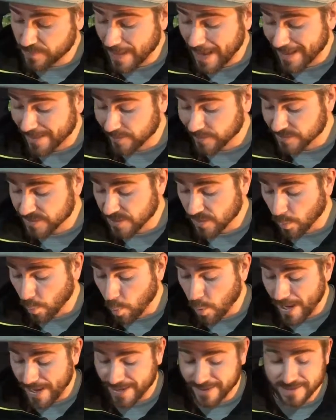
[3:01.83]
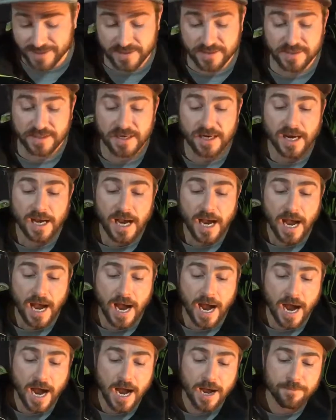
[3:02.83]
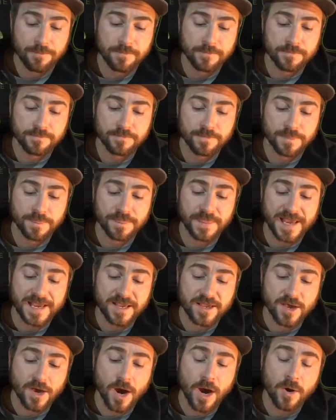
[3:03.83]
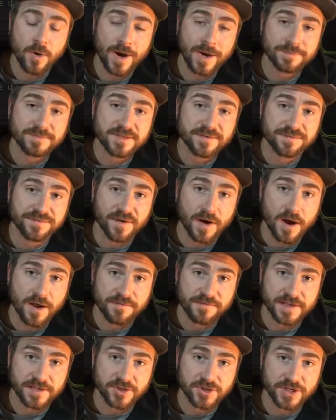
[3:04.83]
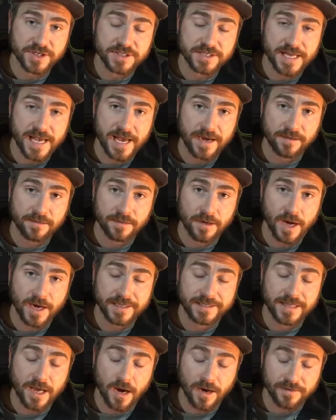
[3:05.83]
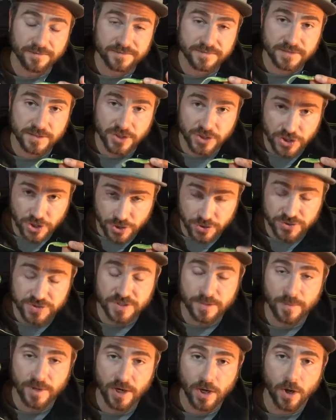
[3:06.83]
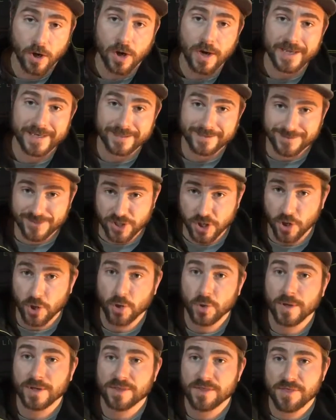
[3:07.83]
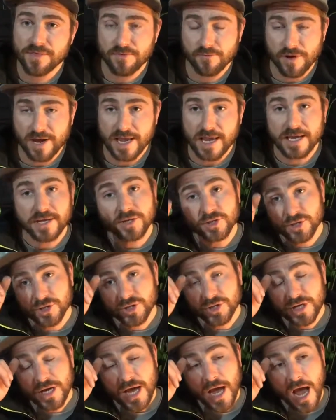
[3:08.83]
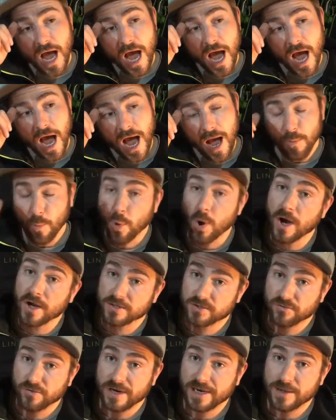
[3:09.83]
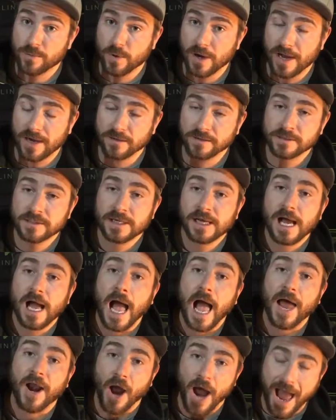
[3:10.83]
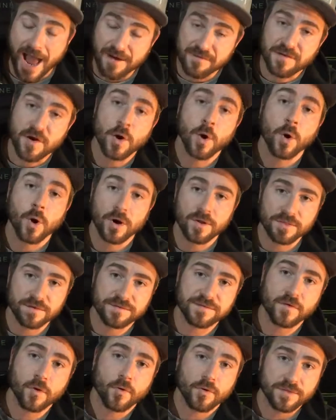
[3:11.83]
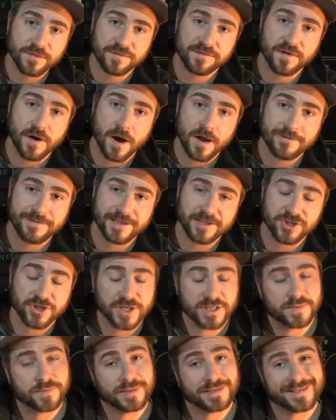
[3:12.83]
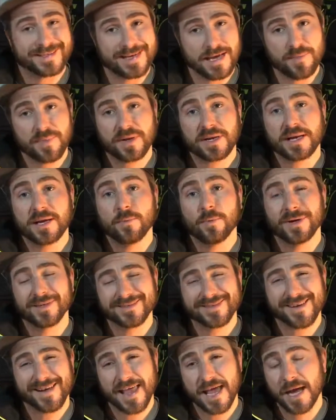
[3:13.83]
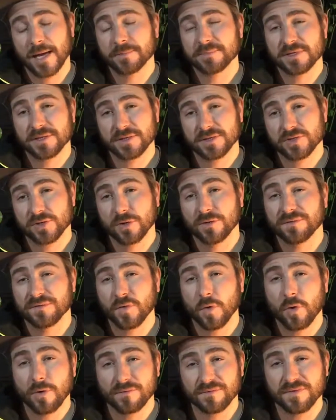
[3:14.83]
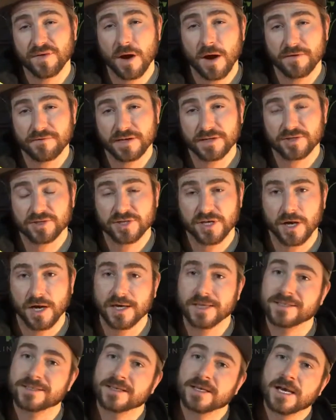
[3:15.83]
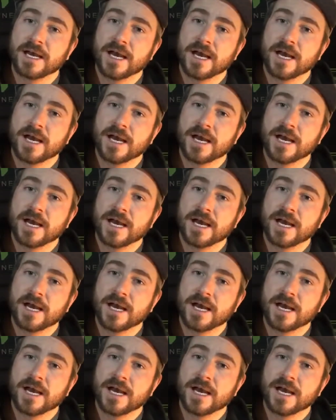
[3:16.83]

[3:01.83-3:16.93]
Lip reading: back onto the Whiz. They go up to 5 inches now. I've used them a lot in 2 and 3 inch and worked really well. And I have caught on the 4 and the 5 inches, but typically once I get up to the sort of 4 and 5 inch size,